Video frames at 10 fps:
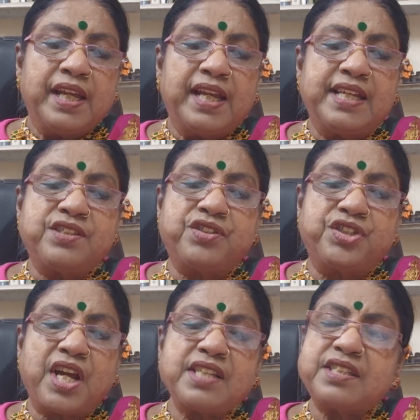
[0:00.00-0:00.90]
is
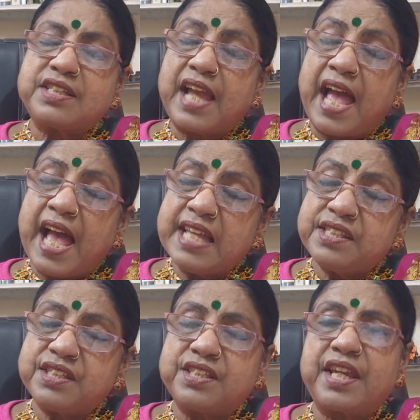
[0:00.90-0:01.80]
just
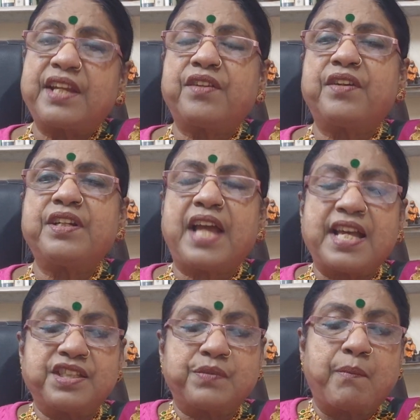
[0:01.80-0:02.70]
as sacred
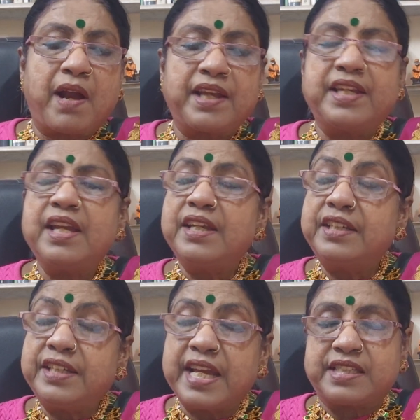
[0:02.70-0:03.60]
as my
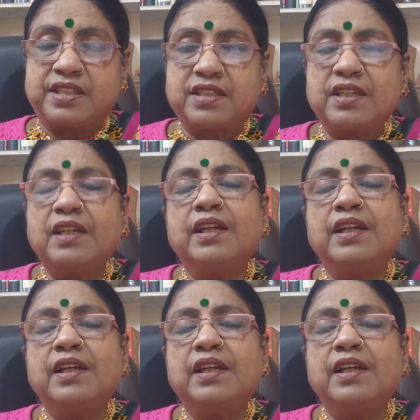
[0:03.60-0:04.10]
yes.